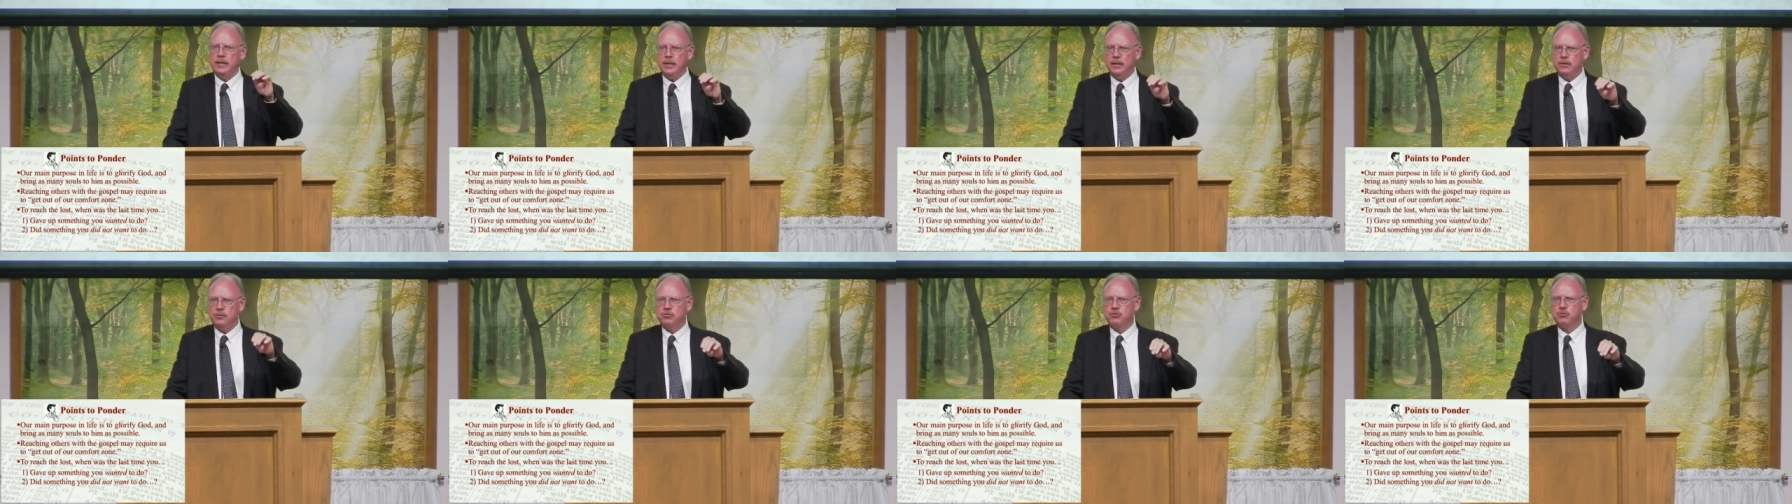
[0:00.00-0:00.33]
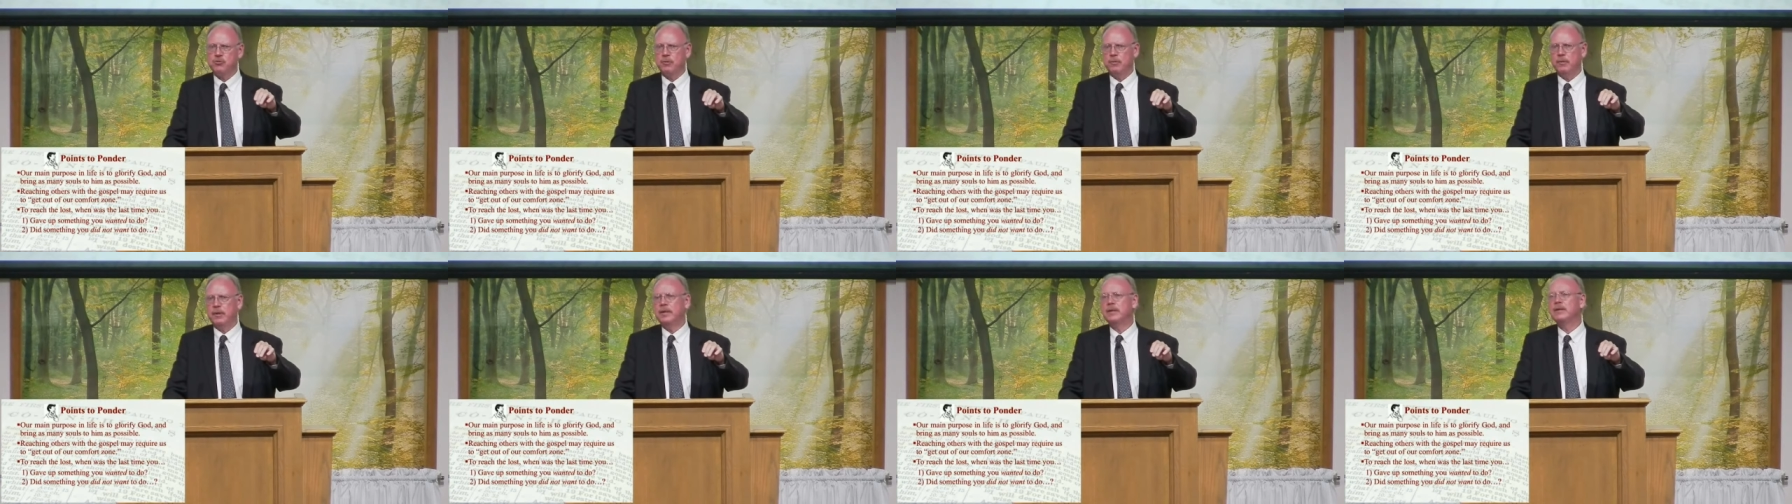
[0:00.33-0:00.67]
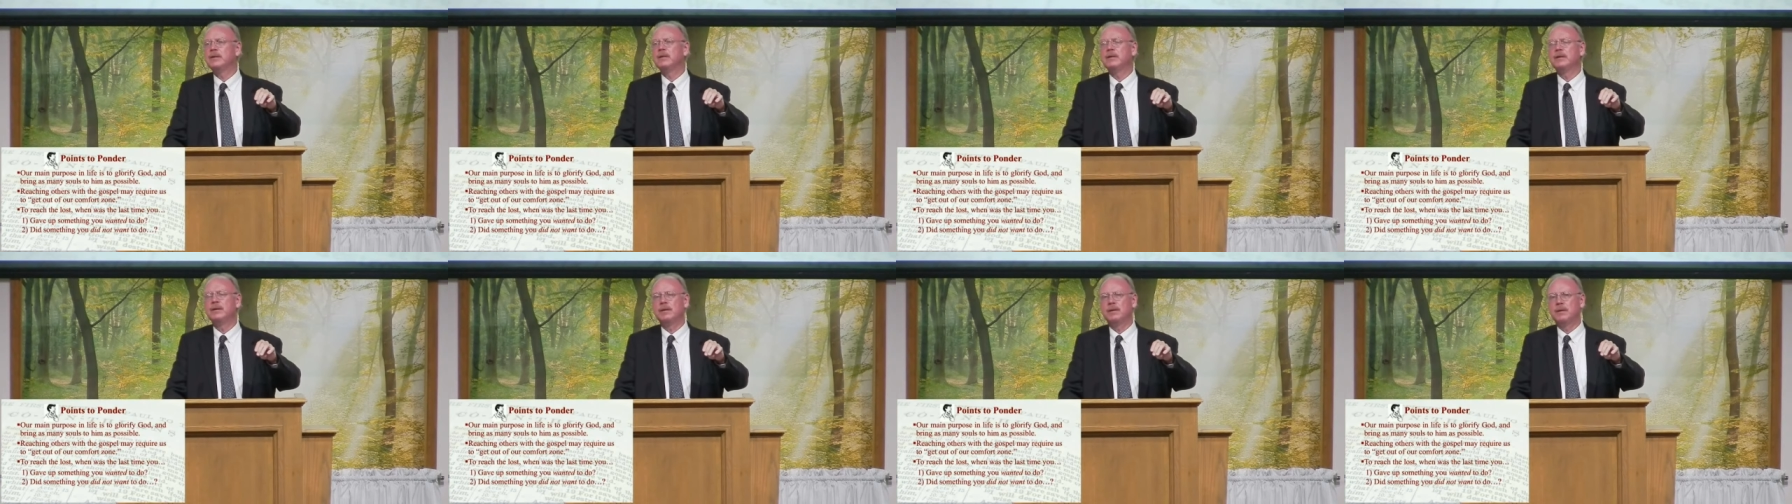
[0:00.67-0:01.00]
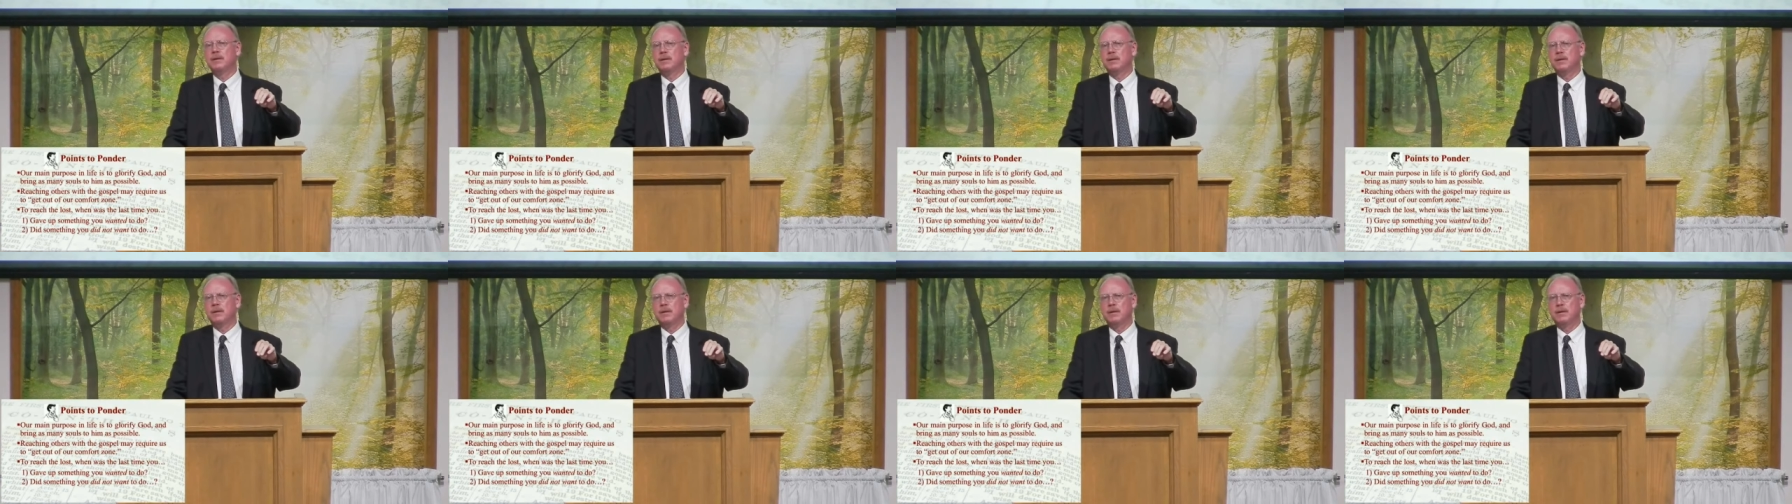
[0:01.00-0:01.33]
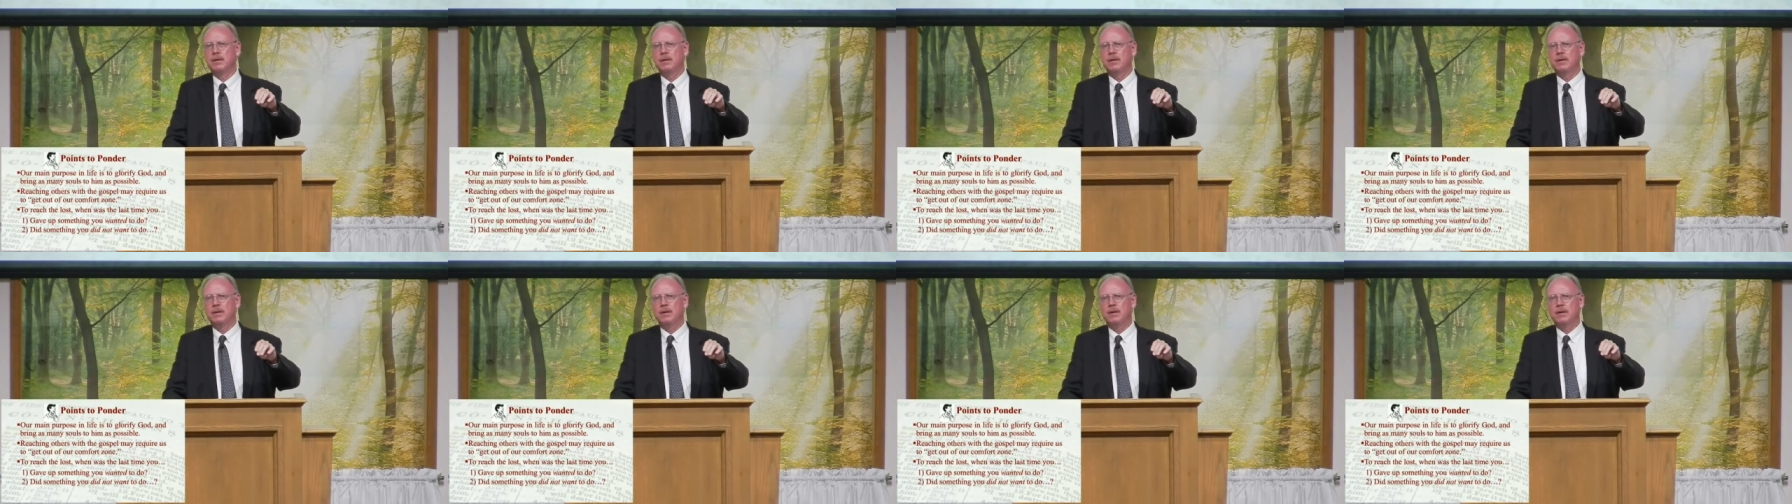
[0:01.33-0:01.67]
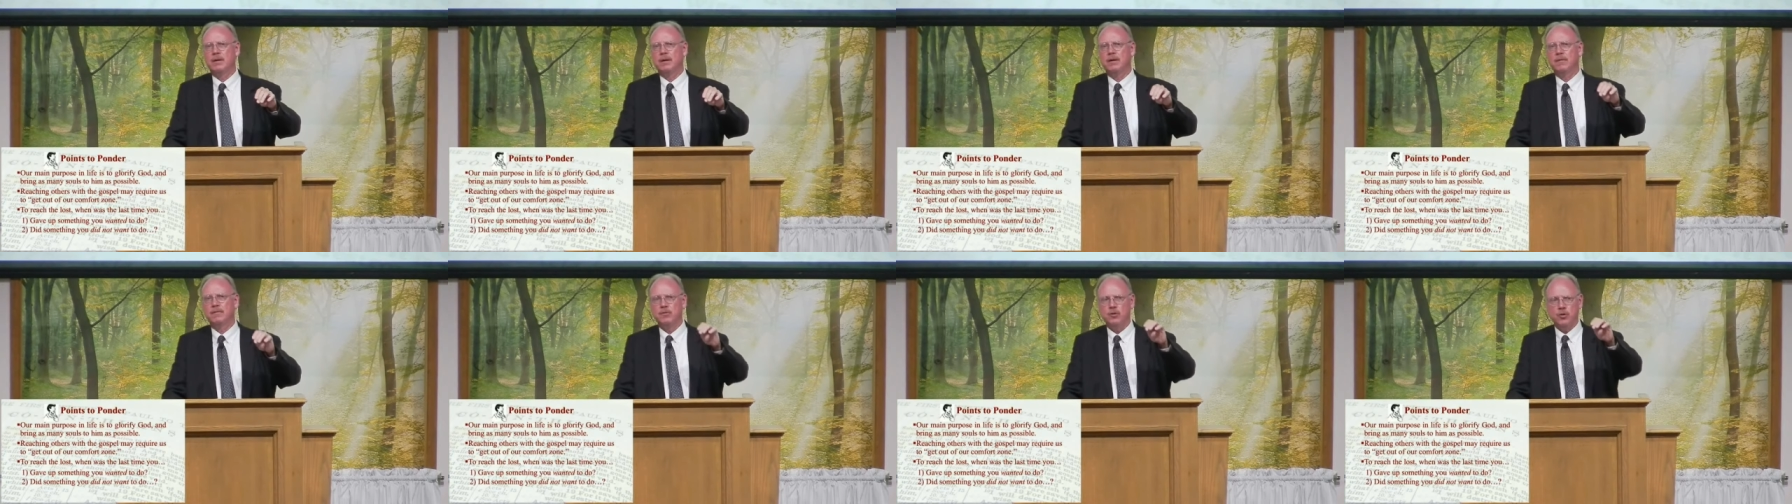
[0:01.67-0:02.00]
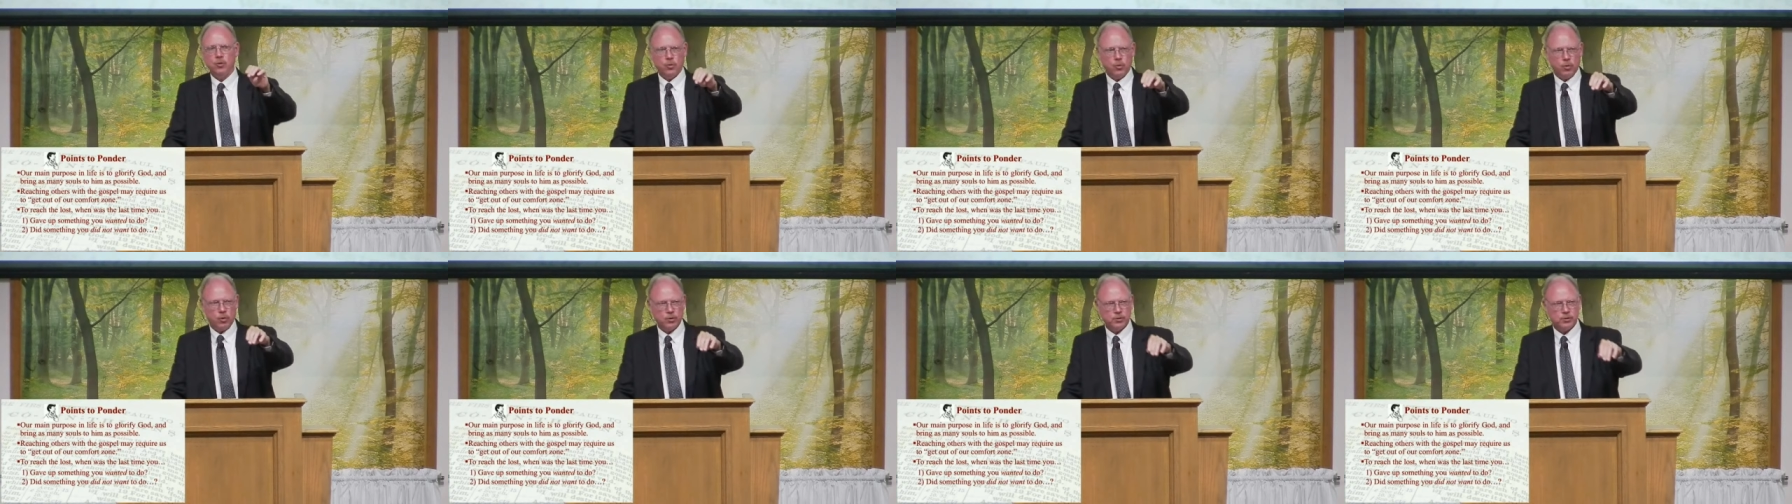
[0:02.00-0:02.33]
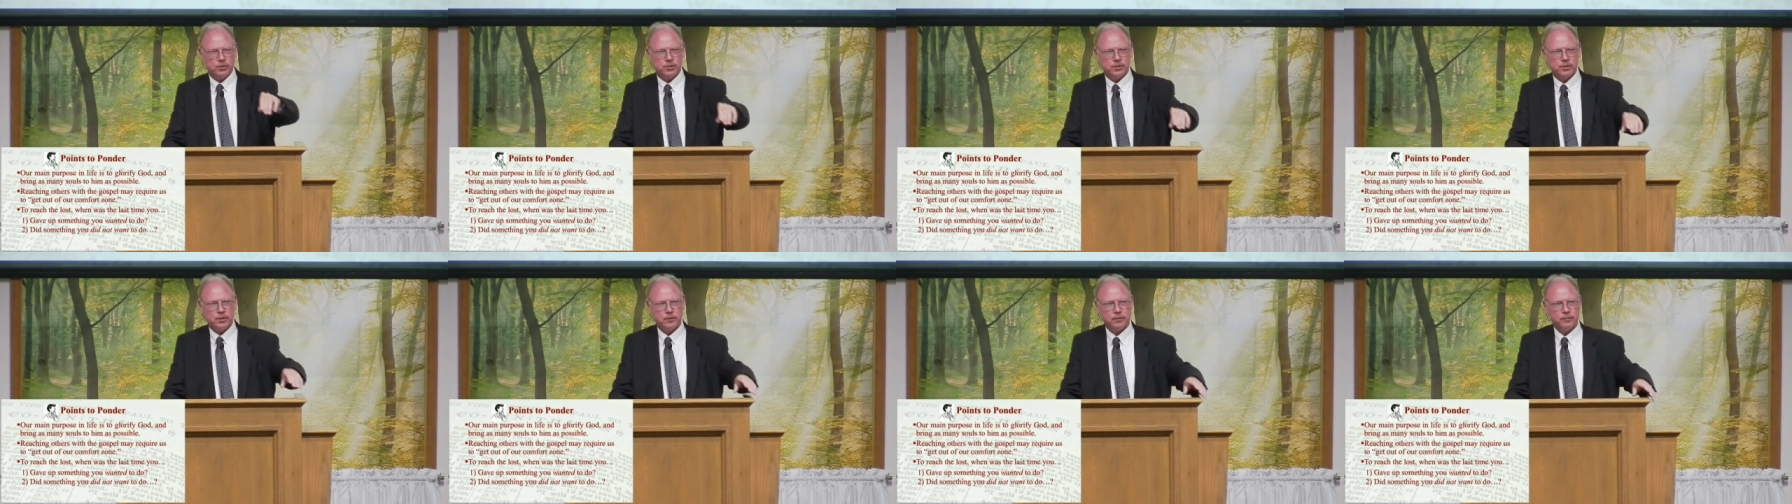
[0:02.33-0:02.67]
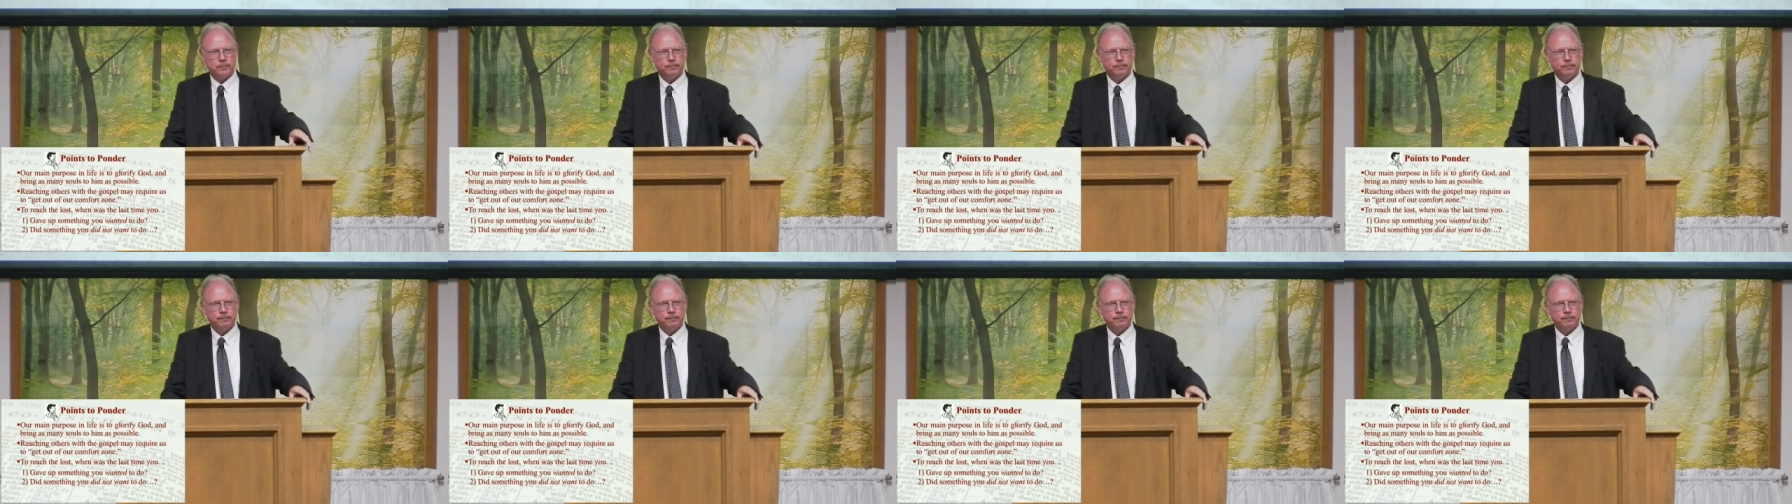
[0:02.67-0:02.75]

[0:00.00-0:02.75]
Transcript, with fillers: instrument of yours.